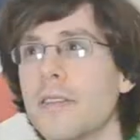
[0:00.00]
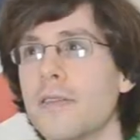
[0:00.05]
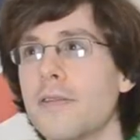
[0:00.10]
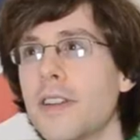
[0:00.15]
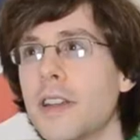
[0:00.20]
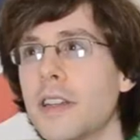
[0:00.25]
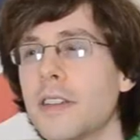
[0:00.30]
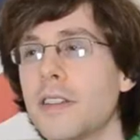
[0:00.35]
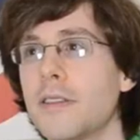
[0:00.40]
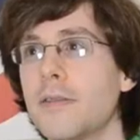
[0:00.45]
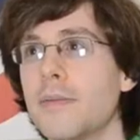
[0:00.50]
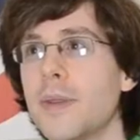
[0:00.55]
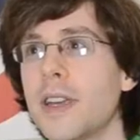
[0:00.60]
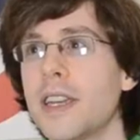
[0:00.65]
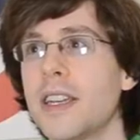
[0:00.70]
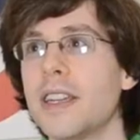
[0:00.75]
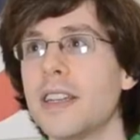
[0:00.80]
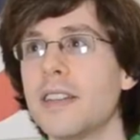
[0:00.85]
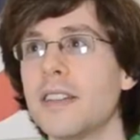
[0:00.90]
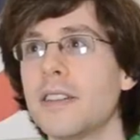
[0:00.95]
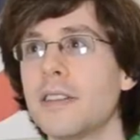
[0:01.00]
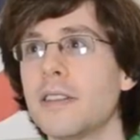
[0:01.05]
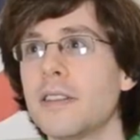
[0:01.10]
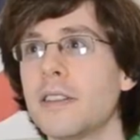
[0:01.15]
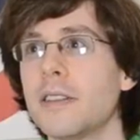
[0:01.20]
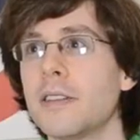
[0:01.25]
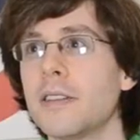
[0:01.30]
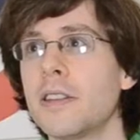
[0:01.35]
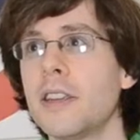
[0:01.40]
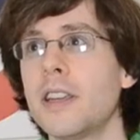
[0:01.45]
the friends I've made, and
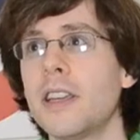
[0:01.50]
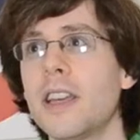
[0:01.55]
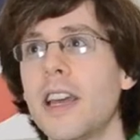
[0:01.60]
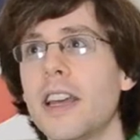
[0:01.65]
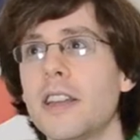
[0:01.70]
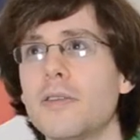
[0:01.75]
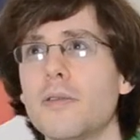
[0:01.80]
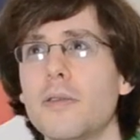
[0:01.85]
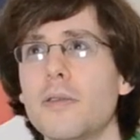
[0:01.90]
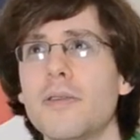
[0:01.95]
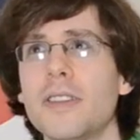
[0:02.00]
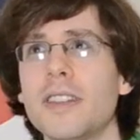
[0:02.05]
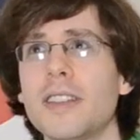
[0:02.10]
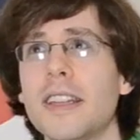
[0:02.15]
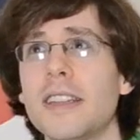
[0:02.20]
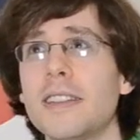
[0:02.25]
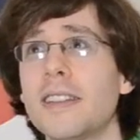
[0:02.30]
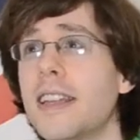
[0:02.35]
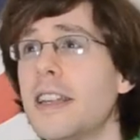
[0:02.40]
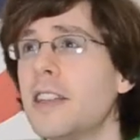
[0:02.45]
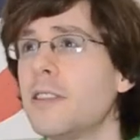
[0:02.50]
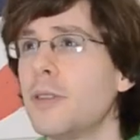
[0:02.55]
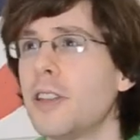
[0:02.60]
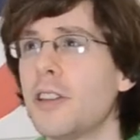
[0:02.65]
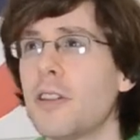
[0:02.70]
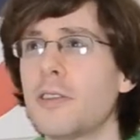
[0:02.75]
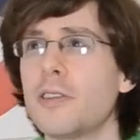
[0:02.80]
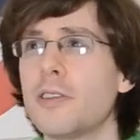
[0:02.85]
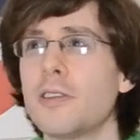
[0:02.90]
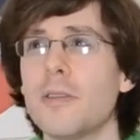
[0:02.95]
sort of it's led to me
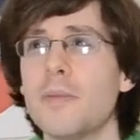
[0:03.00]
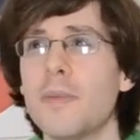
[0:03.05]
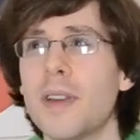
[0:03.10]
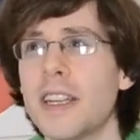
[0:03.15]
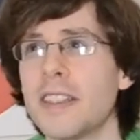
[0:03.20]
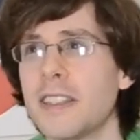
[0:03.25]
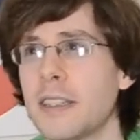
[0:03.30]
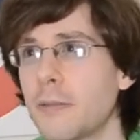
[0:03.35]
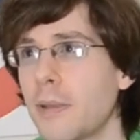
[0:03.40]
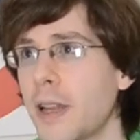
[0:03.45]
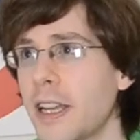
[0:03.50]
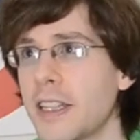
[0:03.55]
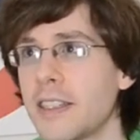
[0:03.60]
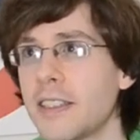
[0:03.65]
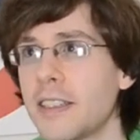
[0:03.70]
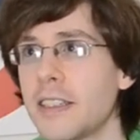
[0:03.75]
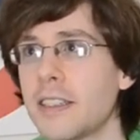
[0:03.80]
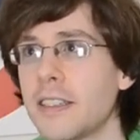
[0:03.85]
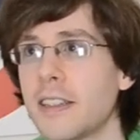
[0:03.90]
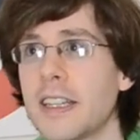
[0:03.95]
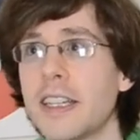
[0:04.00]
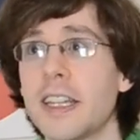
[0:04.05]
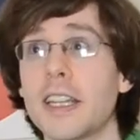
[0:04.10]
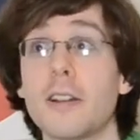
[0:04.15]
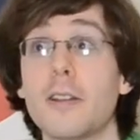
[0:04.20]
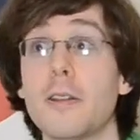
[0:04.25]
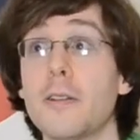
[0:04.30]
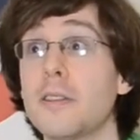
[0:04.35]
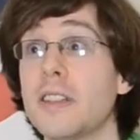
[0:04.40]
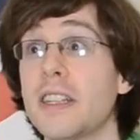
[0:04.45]
going to amazing places like
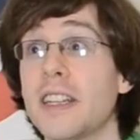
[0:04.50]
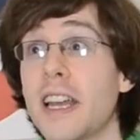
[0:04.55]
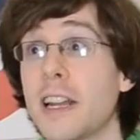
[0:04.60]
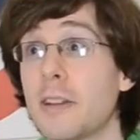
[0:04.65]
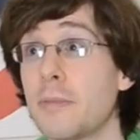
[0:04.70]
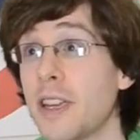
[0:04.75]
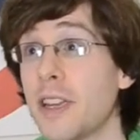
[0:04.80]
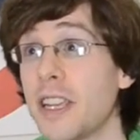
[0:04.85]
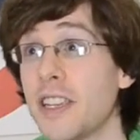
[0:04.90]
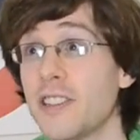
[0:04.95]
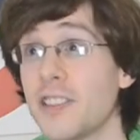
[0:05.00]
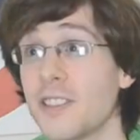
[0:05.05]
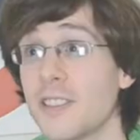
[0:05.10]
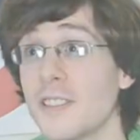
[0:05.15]
Nickelodeon Animation